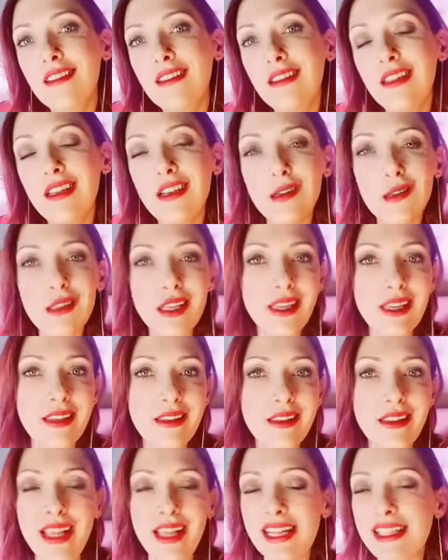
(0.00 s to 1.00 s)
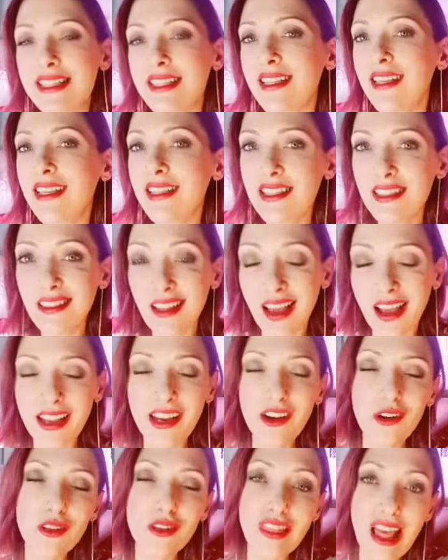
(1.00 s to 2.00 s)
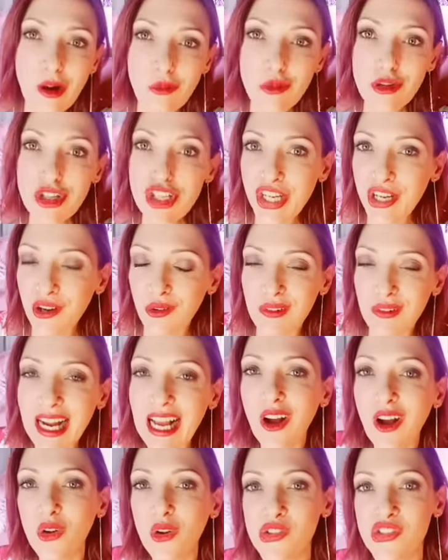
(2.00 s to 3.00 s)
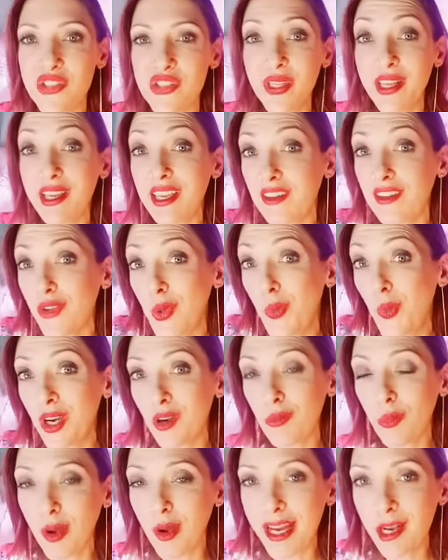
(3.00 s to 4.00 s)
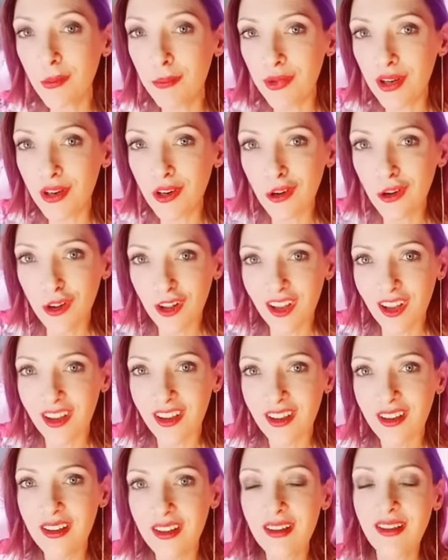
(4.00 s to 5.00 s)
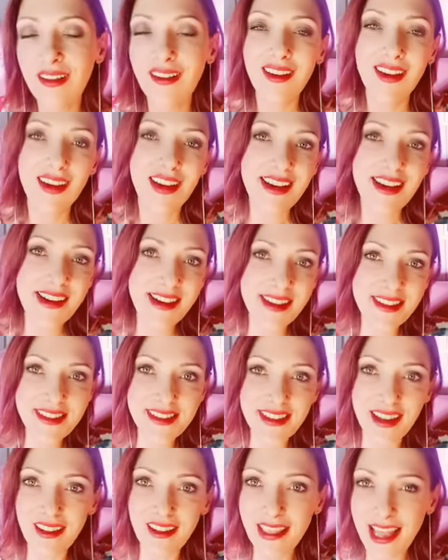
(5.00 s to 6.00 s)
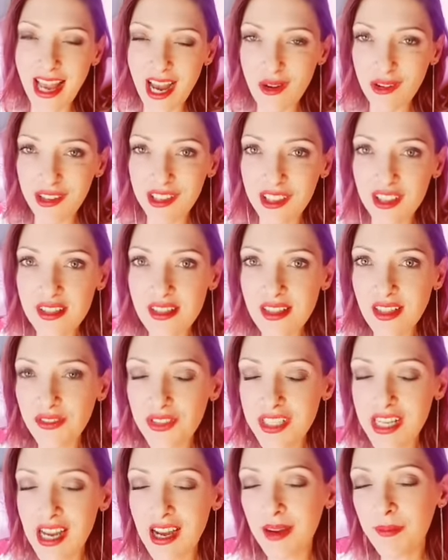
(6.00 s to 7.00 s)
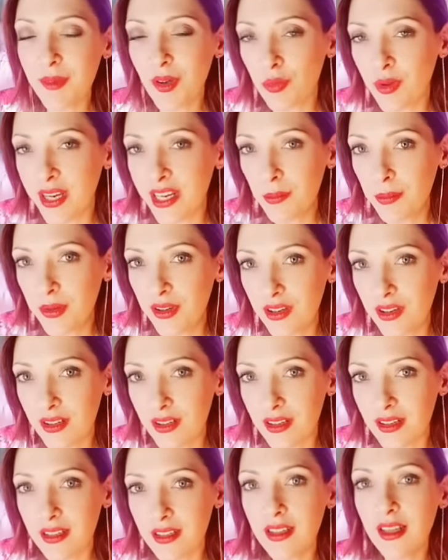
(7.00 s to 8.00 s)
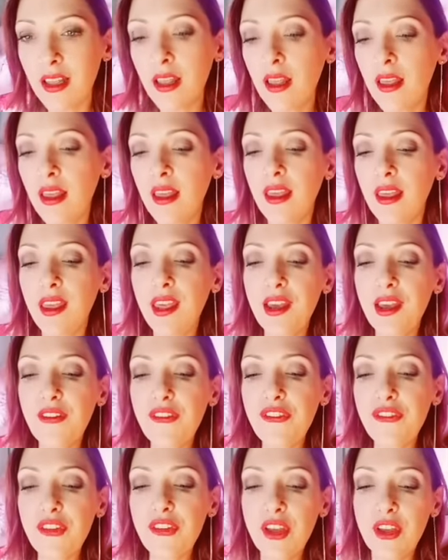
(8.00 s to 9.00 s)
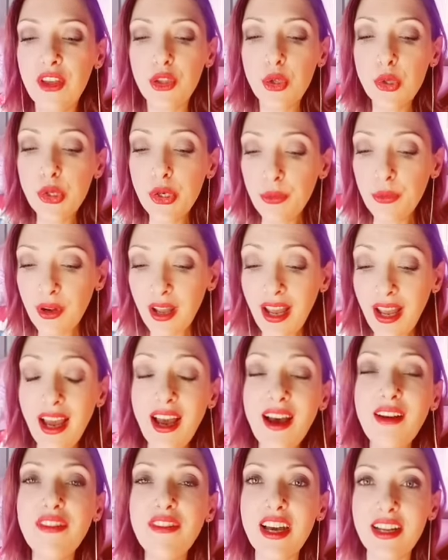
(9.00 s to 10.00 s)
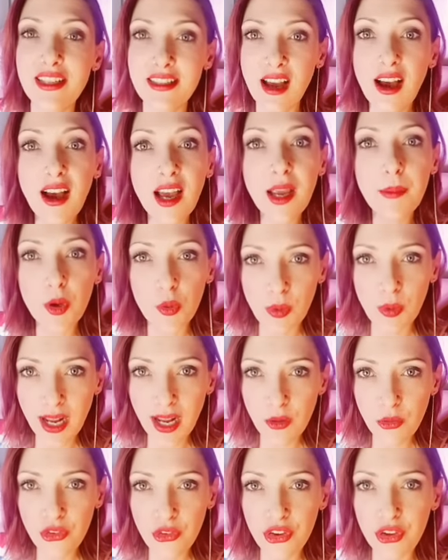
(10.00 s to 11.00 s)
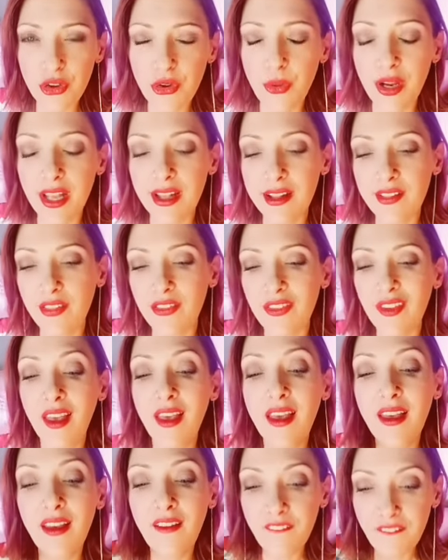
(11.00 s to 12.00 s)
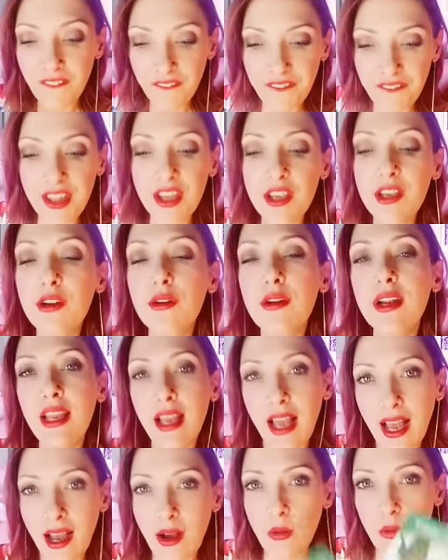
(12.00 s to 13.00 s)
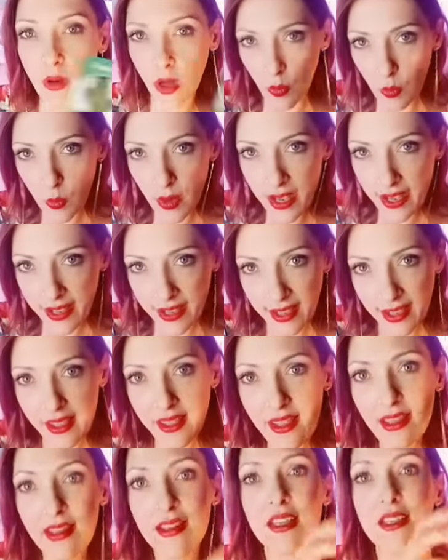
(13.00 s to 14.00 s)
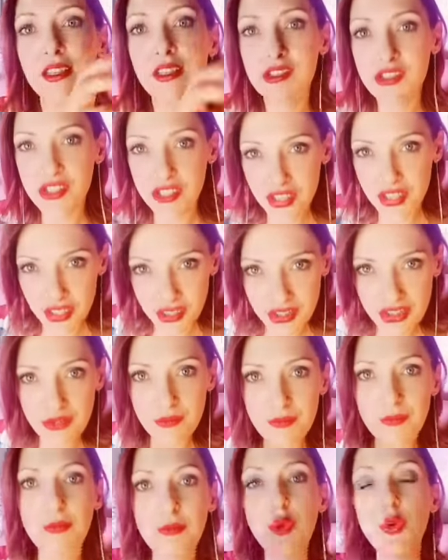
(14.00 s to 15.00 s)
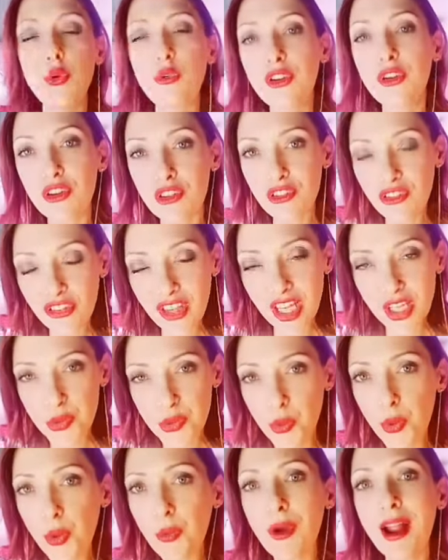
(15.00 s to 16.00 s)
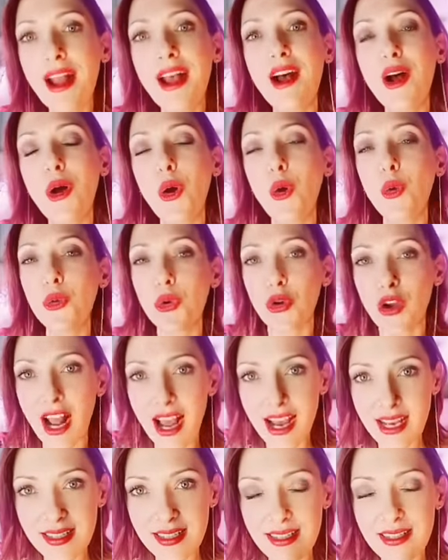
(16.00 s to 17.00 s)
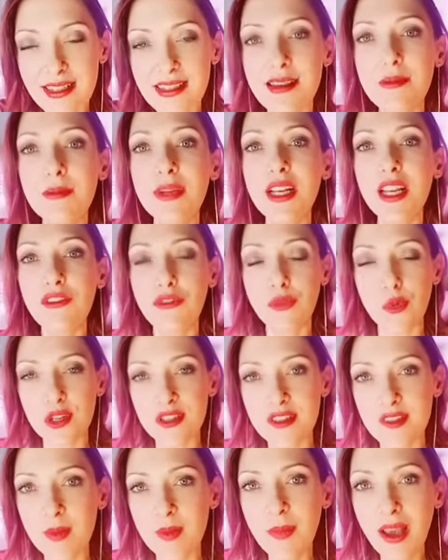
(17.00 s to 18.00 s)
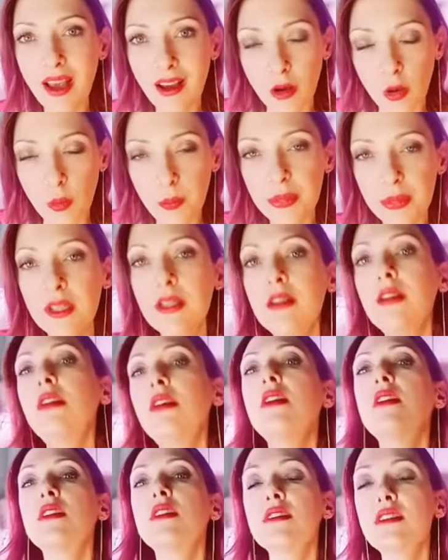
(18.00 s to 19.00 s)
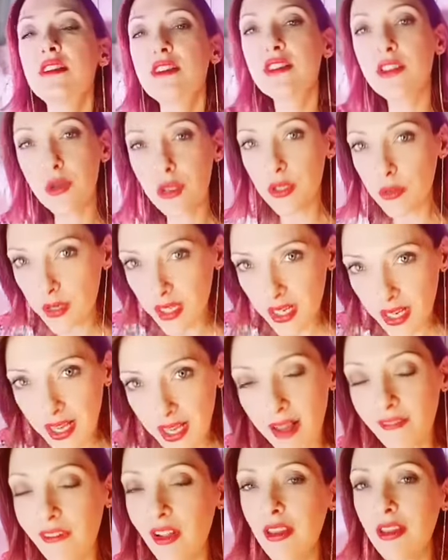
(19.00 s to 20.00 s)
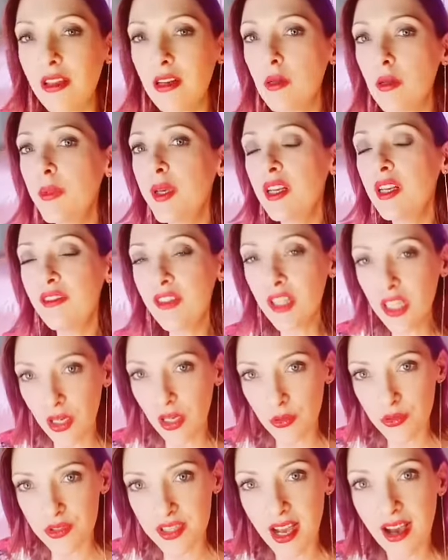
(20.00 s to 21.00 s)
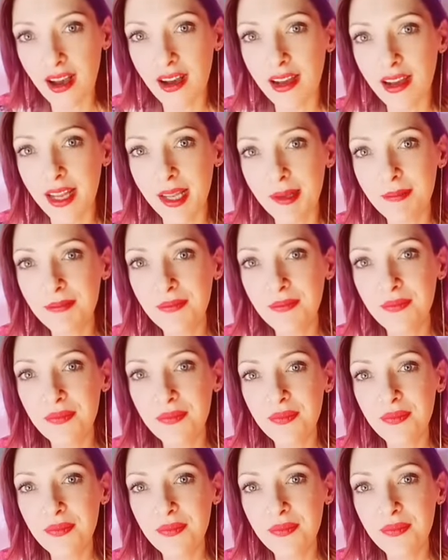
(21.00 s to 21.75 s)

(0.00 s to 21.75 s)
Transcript: You know, like it's it's I hear lounging around. So like if you want to read a book, it's allowing yourself time to read a book. If you don't have that time around you, it's figuring out a way to move your schedule around or ask somebody for some help so you can have a little bit of alone time,